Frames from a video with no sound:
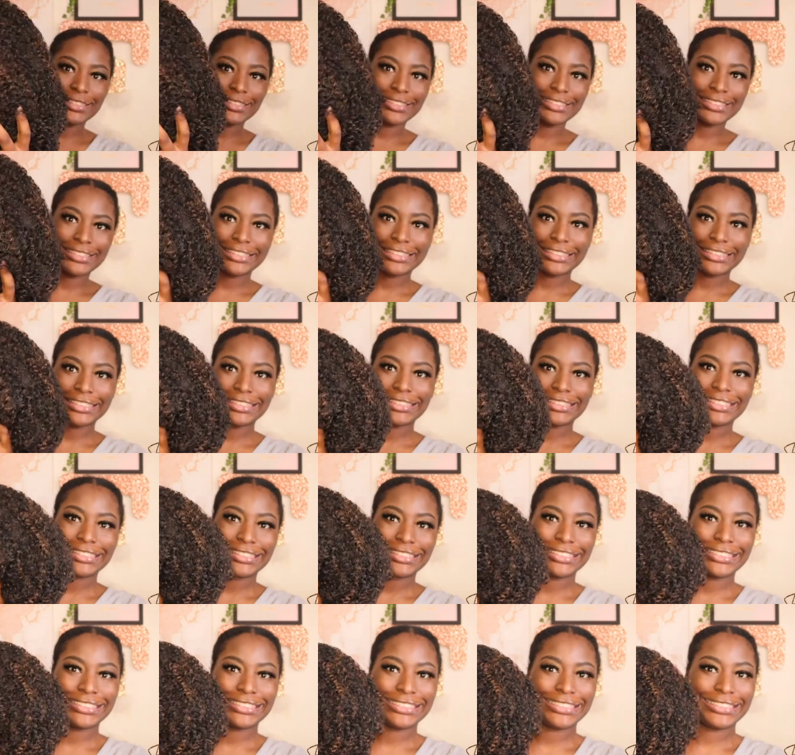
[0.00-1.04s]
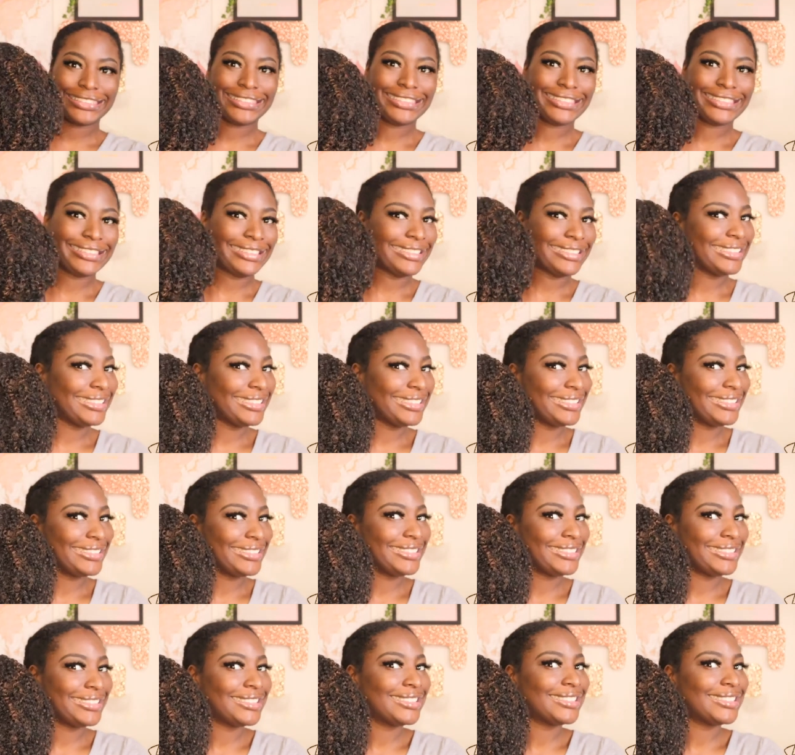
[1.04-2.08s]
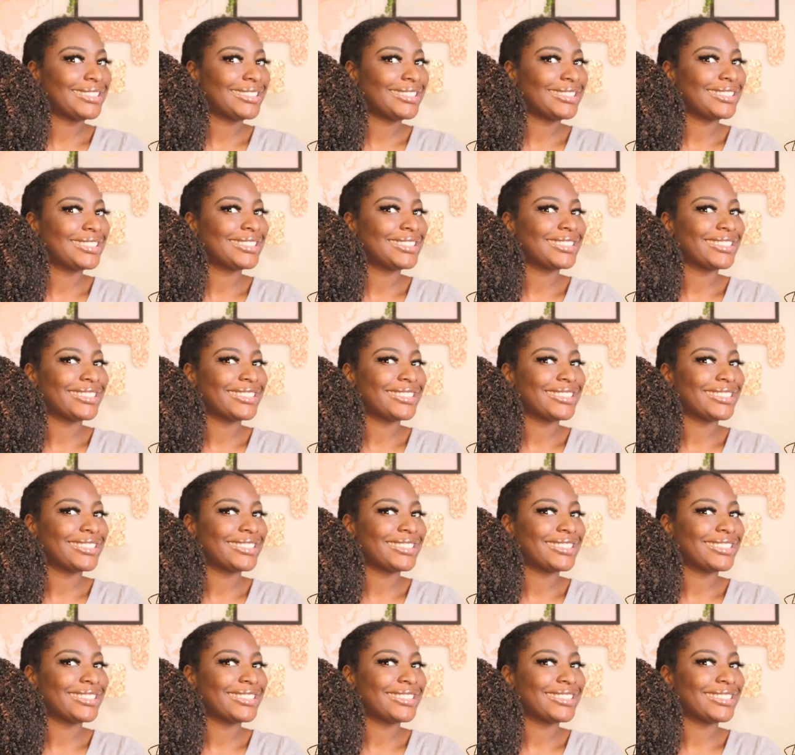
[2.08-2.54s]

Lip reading: Nobody speaks.